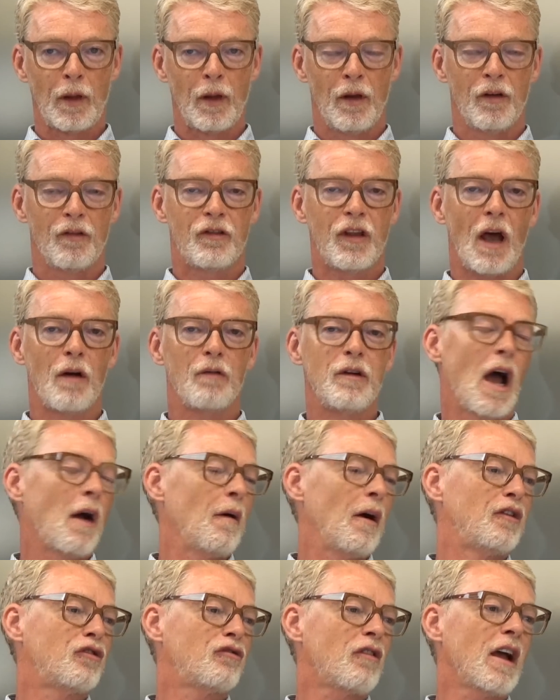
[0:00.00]
So no,
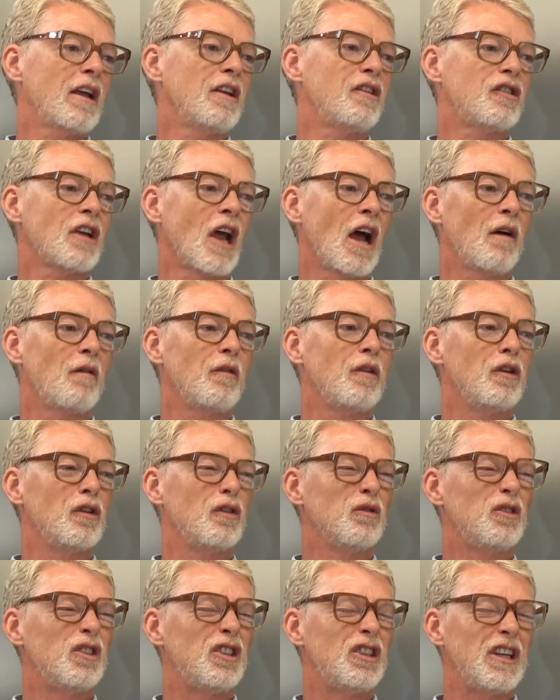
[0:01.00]
a trade show,
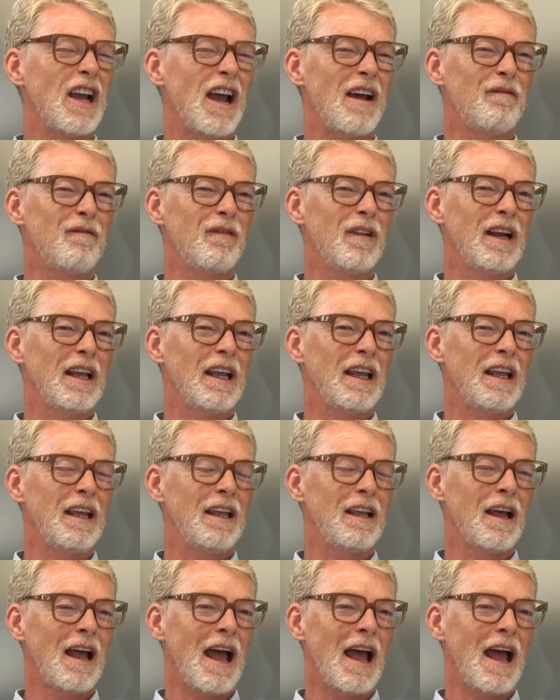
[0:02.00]
you'll generally